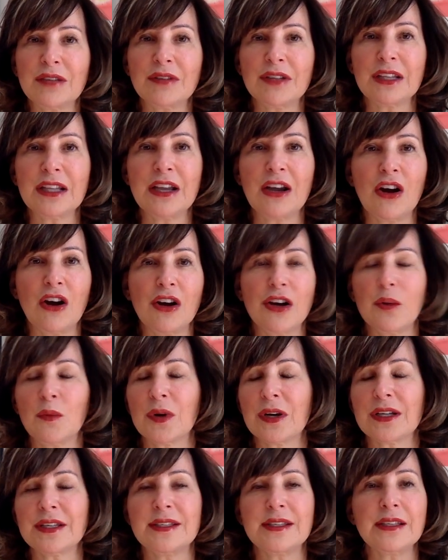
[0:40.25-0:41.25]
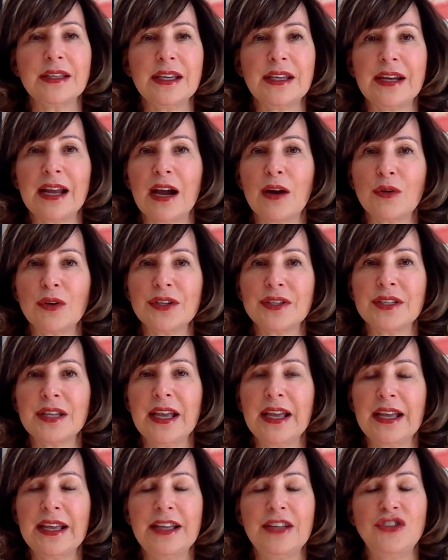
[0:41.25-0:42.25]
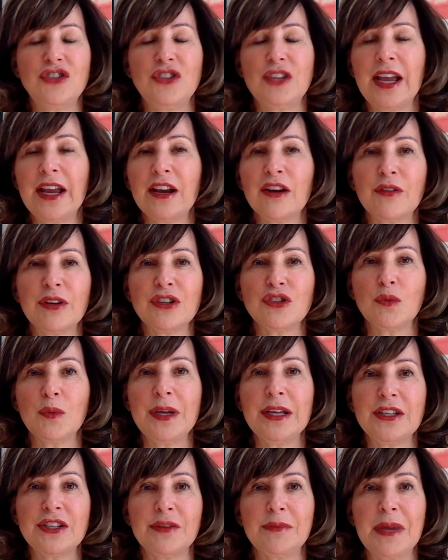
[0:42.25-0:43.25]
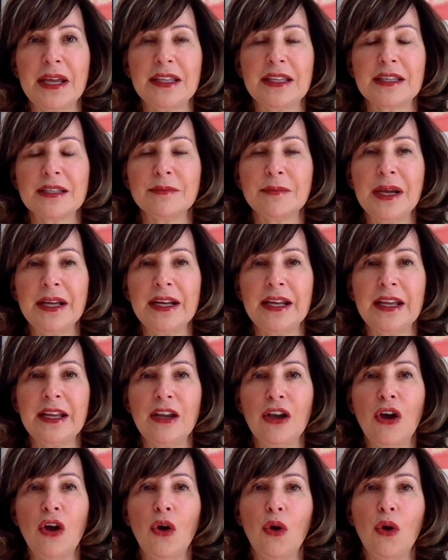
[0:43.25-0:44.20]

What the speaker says: really hard and work a zillion hours each day or each week to make this money?